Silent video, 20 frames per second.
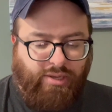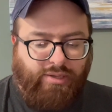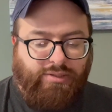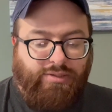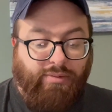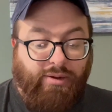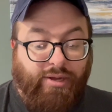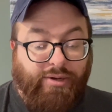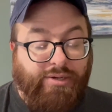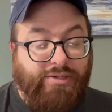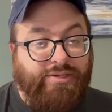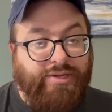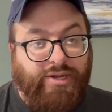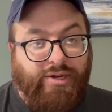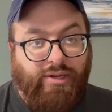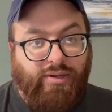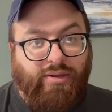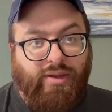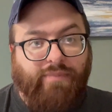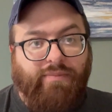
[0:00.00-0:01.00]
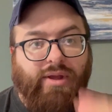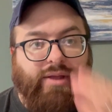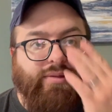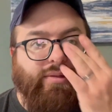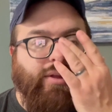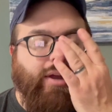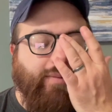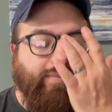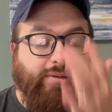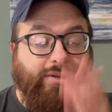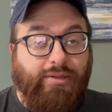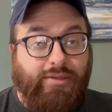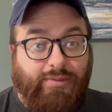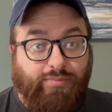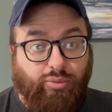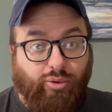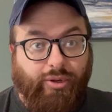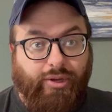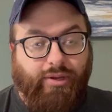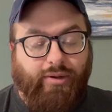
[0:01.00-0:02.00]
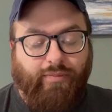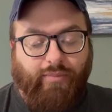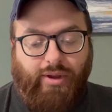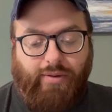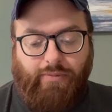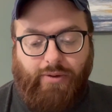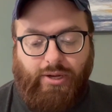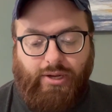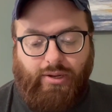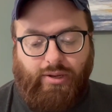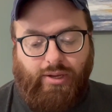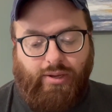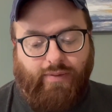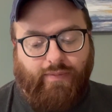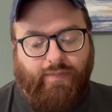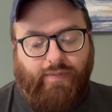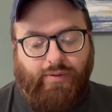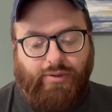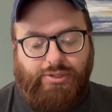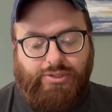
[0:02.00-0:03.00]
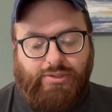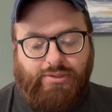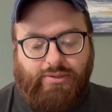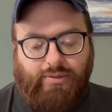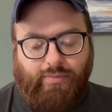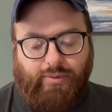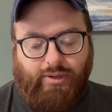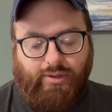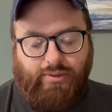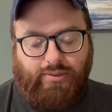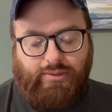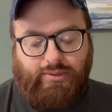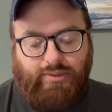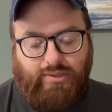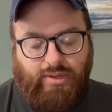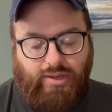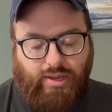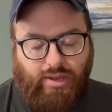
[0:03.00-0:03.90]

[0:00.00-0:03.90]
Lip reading: to my understanding, I'm not up to this point in my reading yet for Legion of Superheroes.